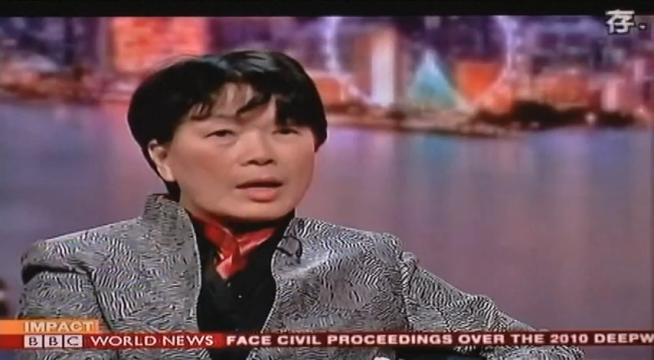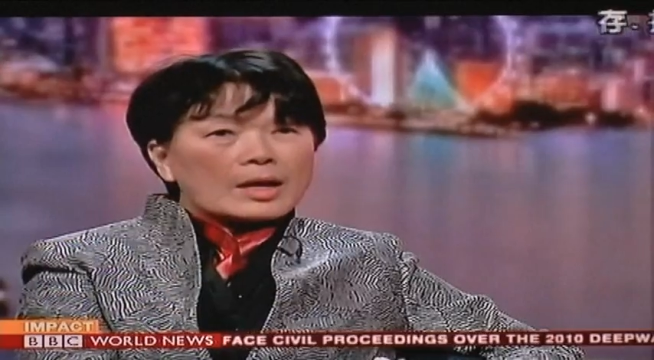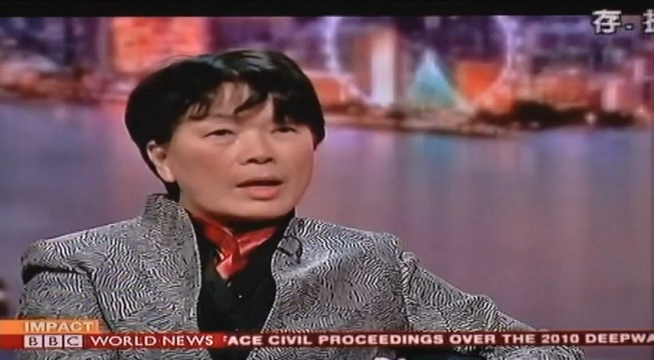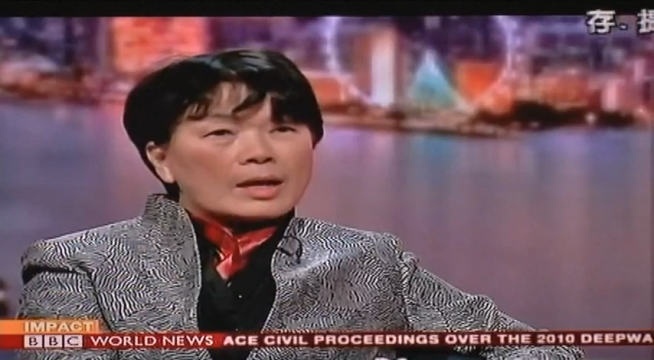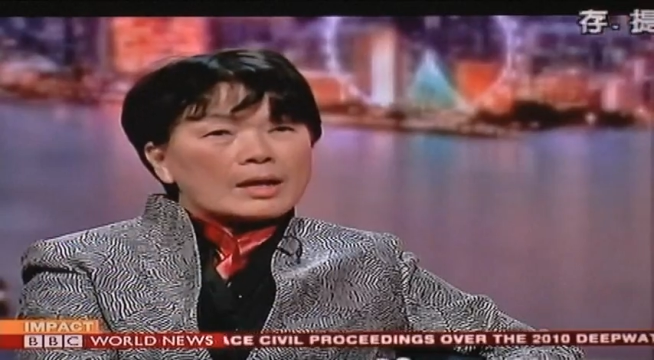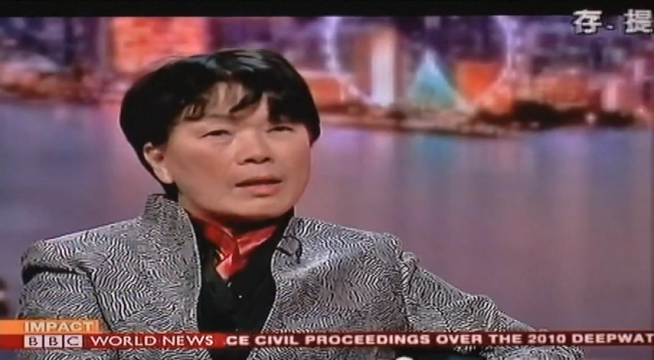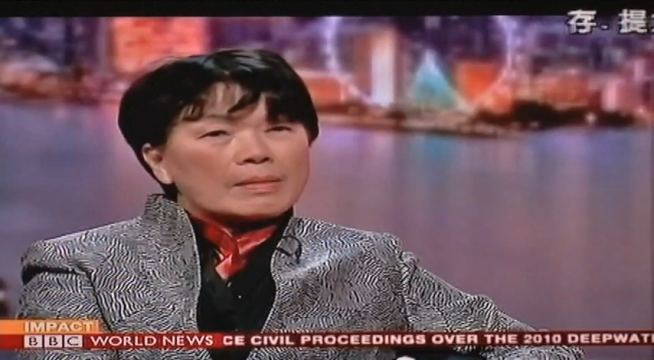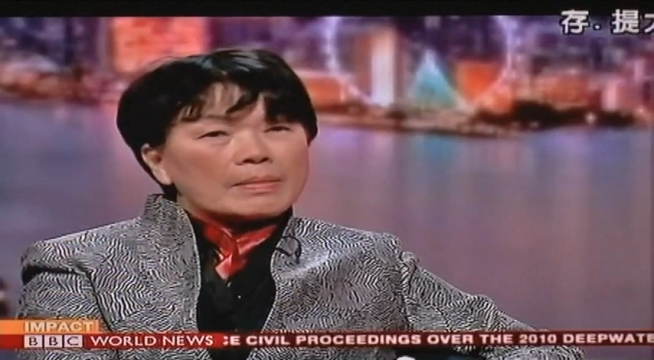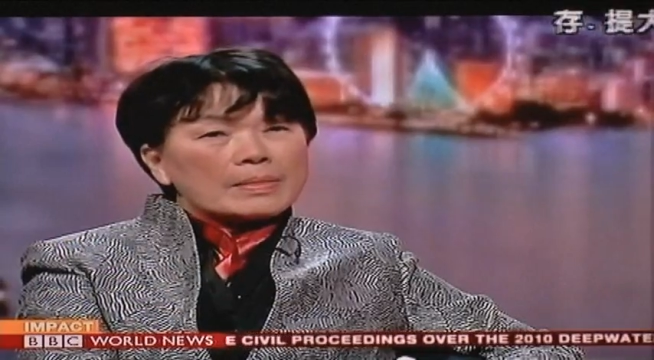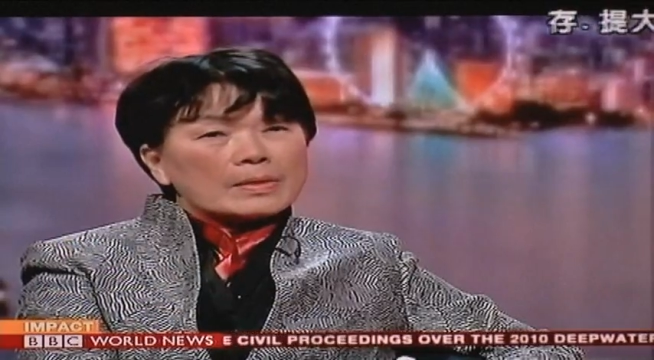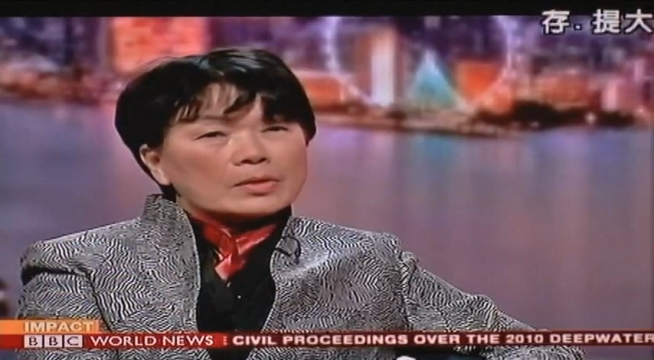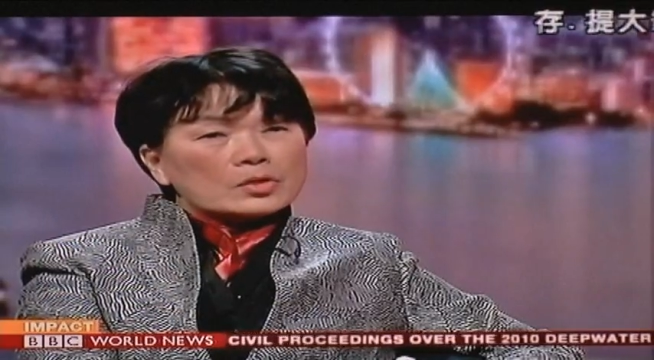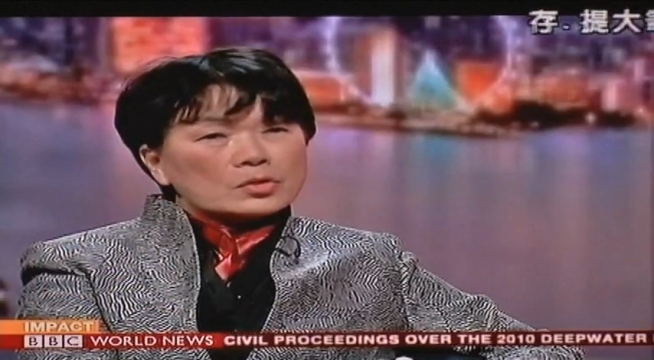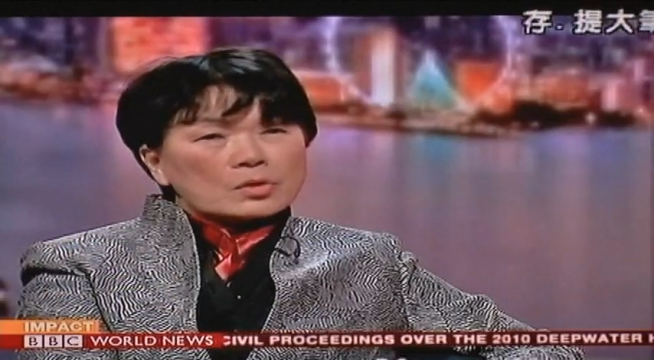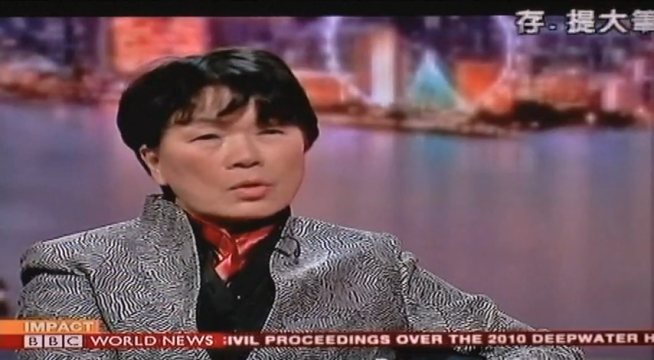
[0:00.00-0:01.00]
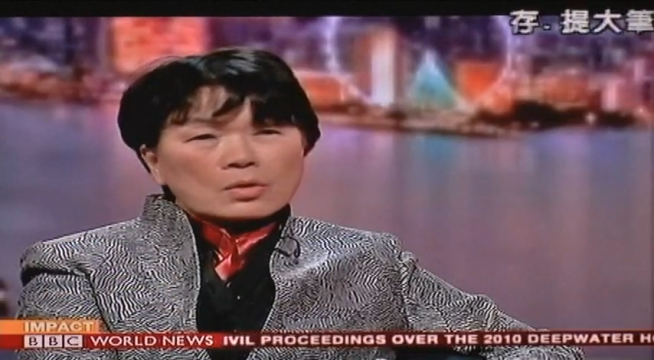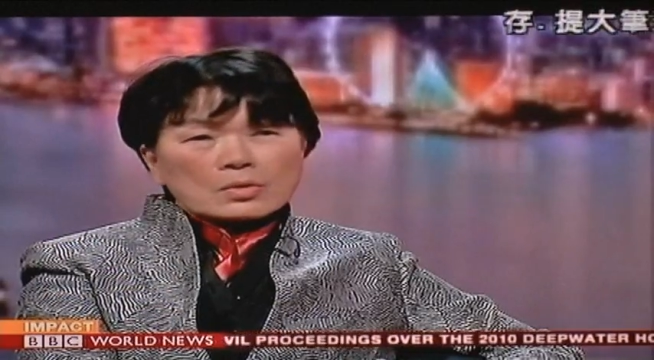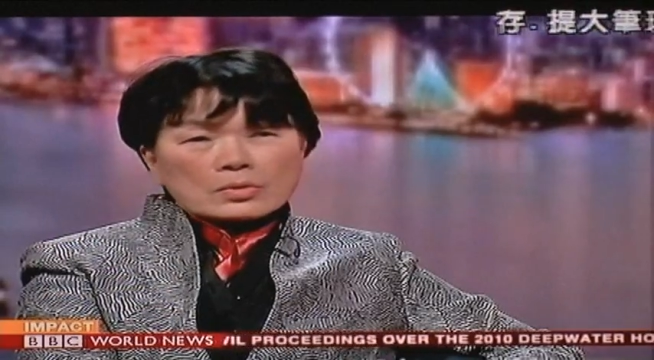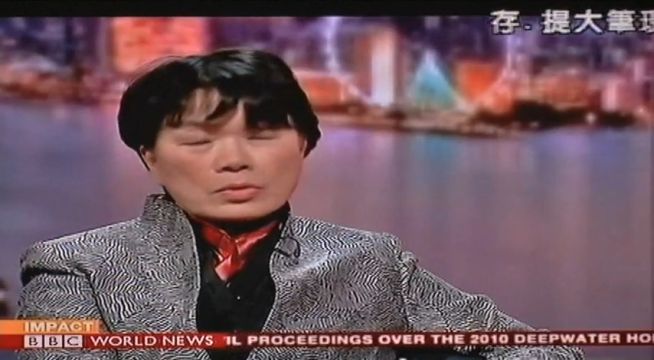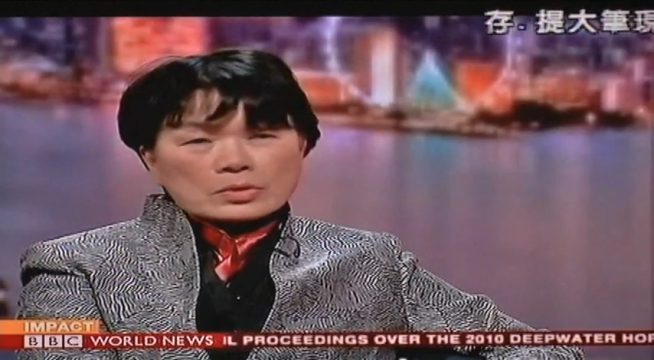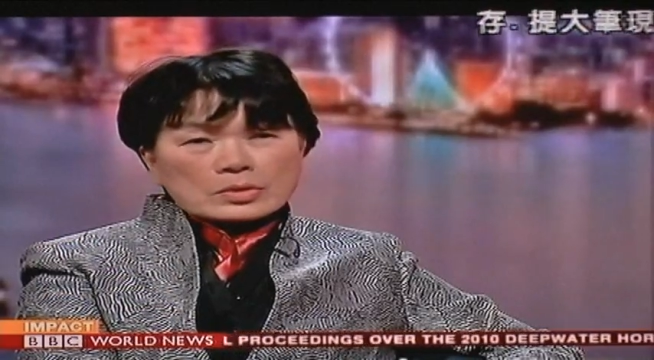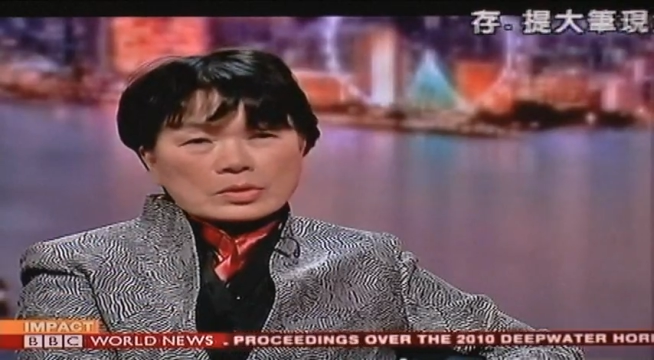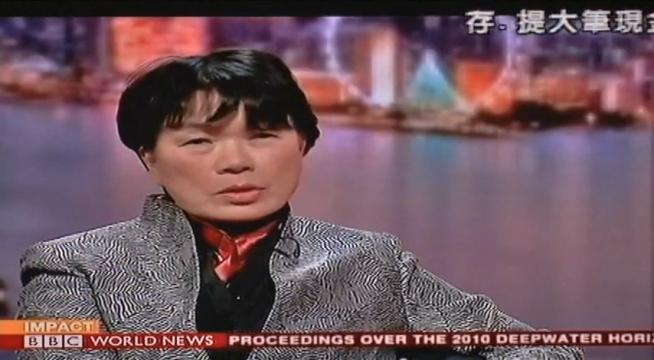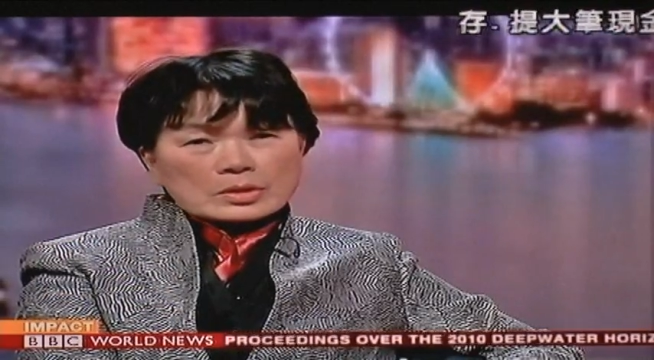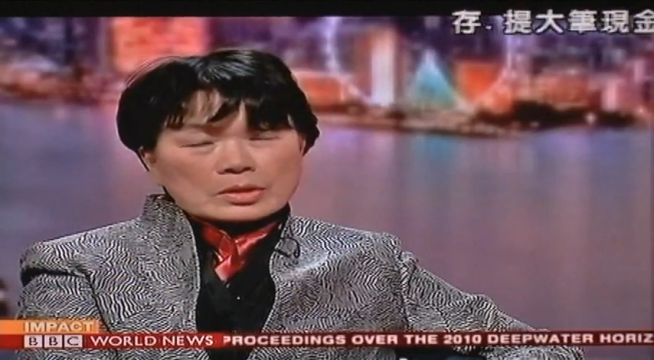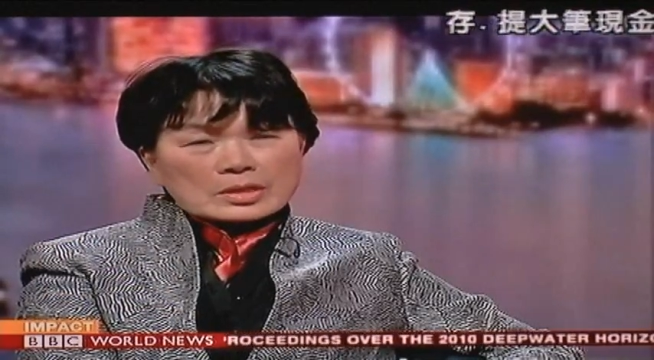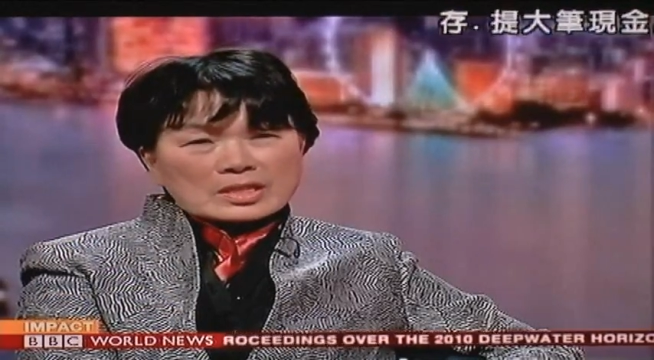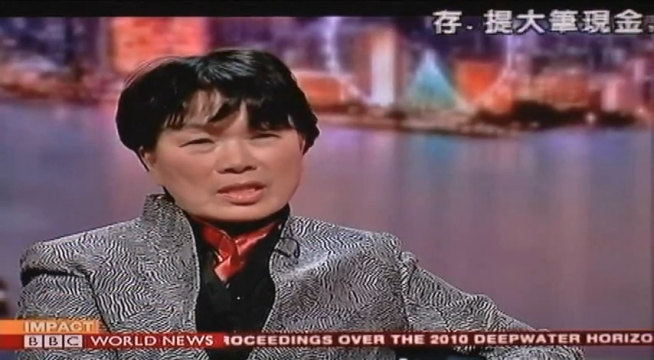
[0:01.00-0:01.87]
And songs